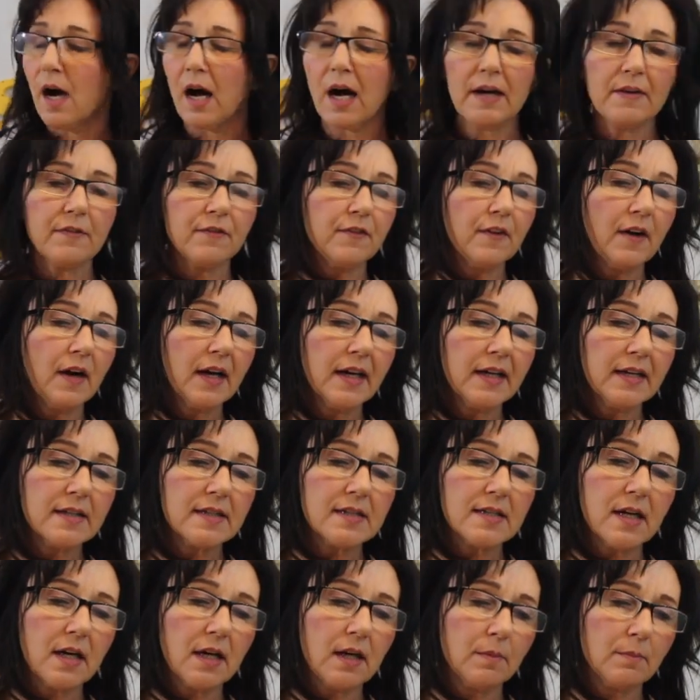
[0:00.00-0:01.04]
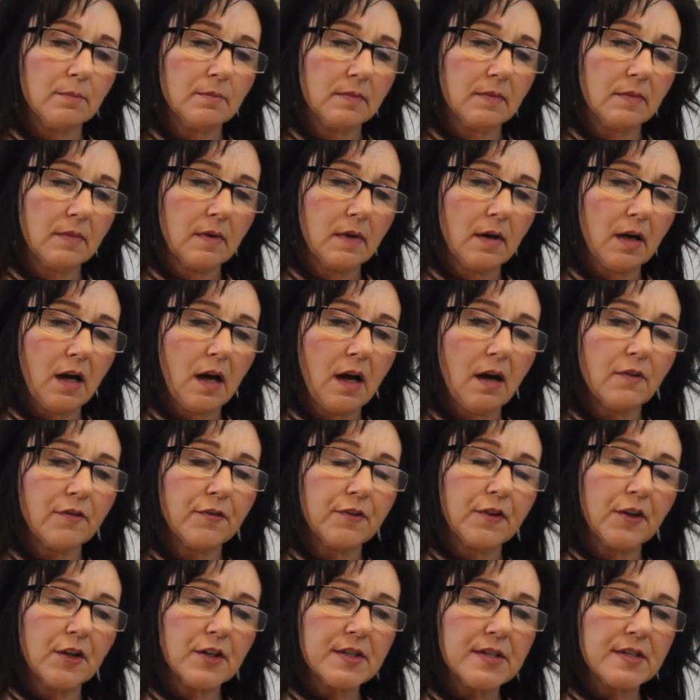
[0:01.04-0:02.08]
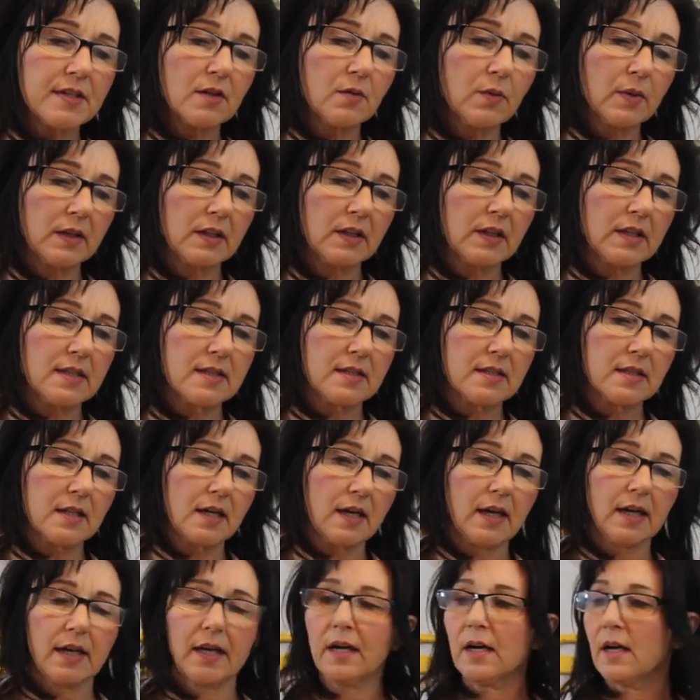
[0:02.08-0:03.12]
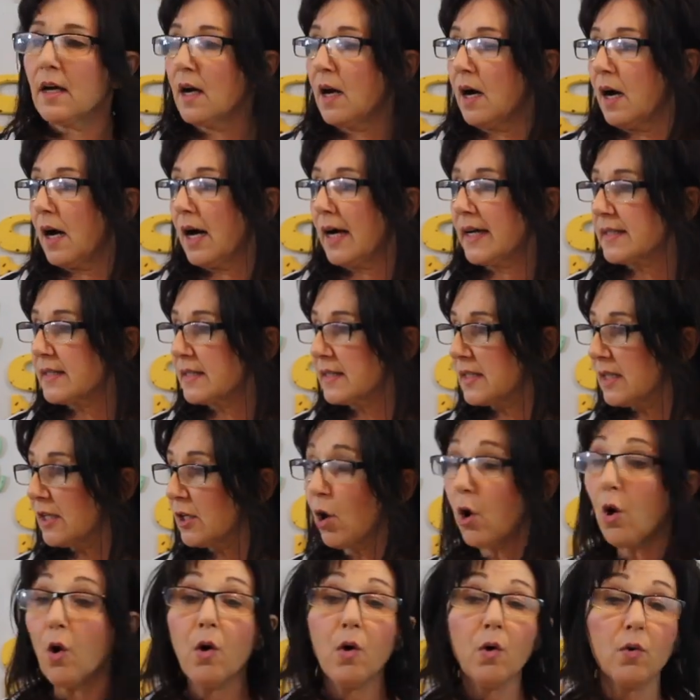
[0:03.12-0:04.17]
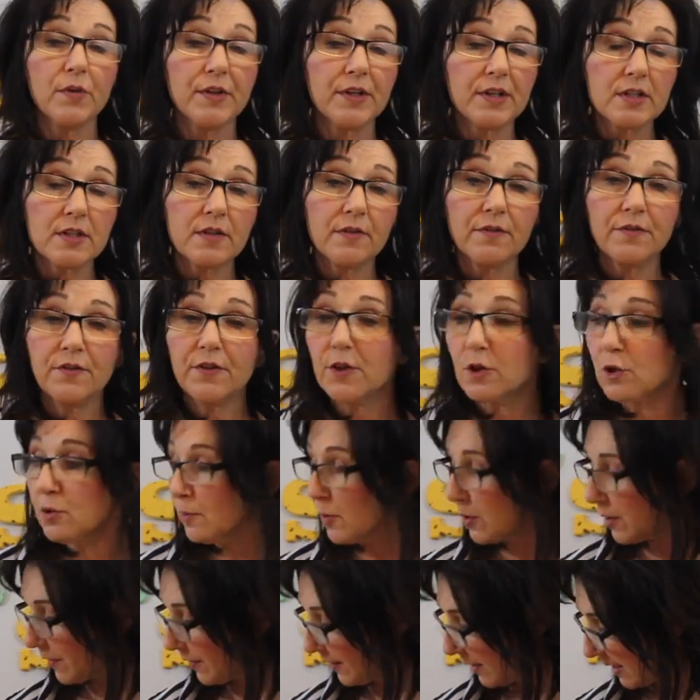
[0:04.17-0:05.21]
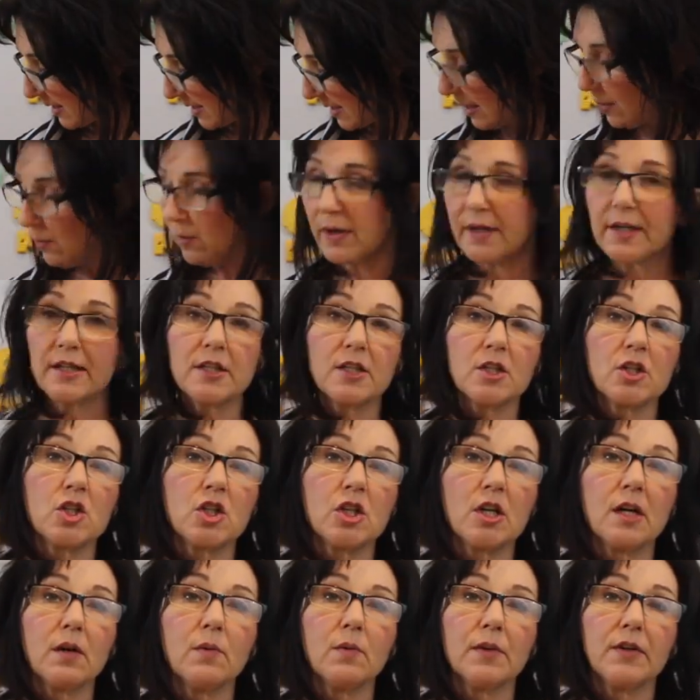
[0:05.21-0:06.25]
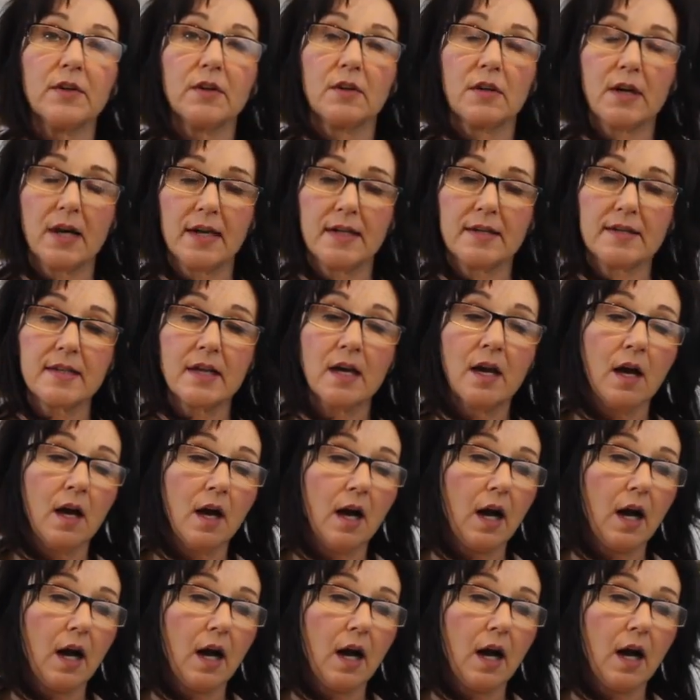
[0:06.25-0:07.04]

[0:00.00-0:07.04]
I find, I'll first quickly say, there's a few more things I wanted to share with you guys.